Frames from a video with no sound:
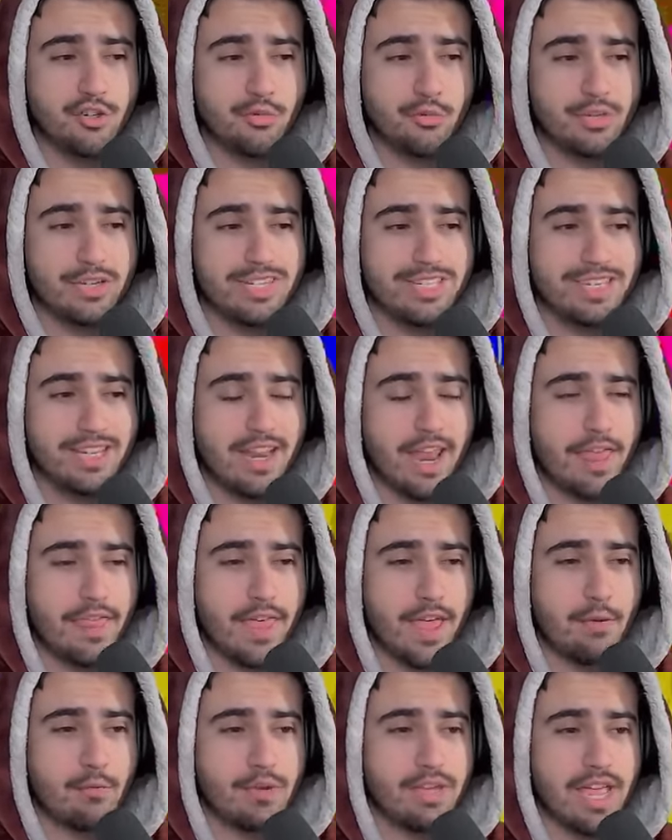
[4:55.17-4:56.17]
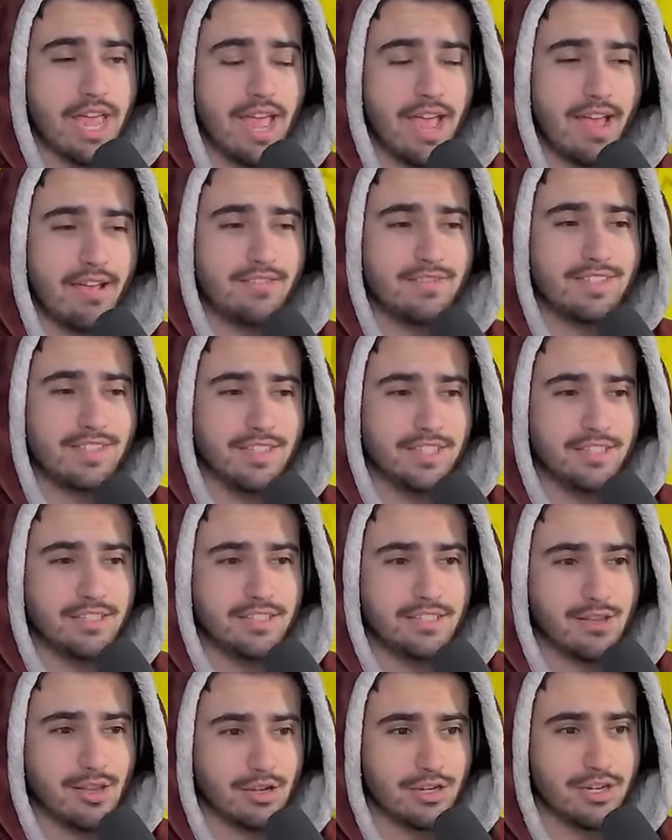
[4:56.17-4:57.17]
reason that we have seen
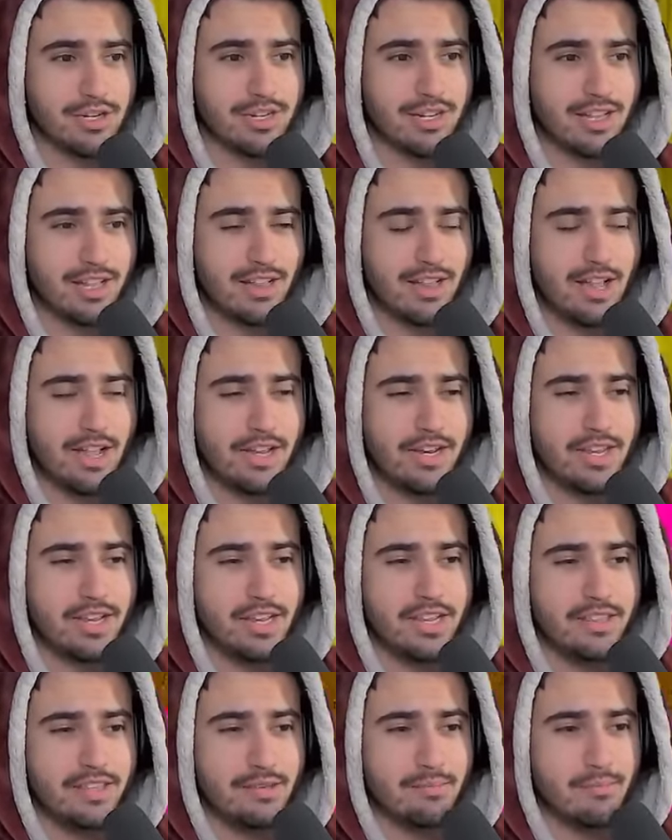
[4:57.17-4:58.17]
such a decline in the